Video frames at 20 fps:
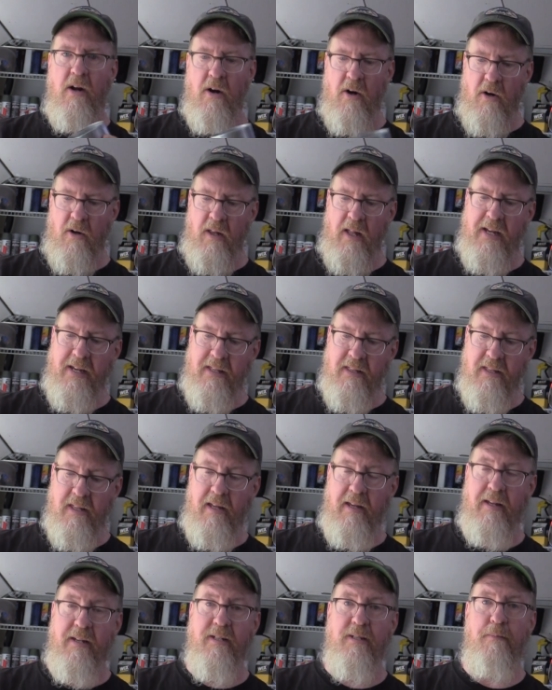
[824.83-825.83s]
are like
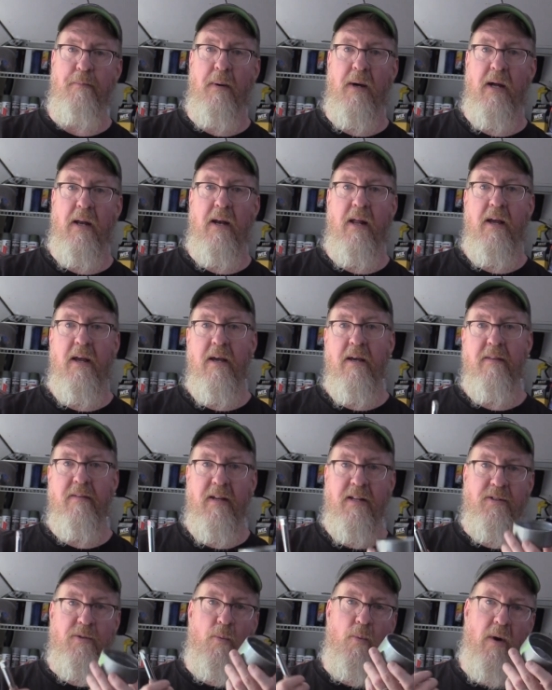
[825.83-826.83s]
these, but
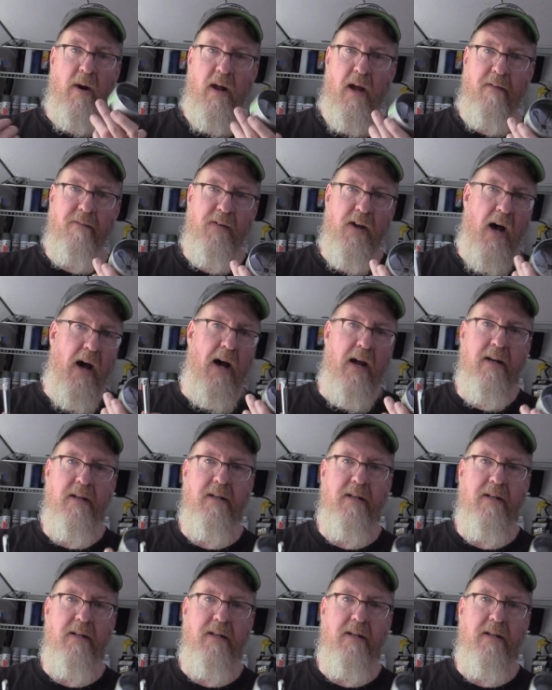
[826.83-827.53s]
these are what I've got.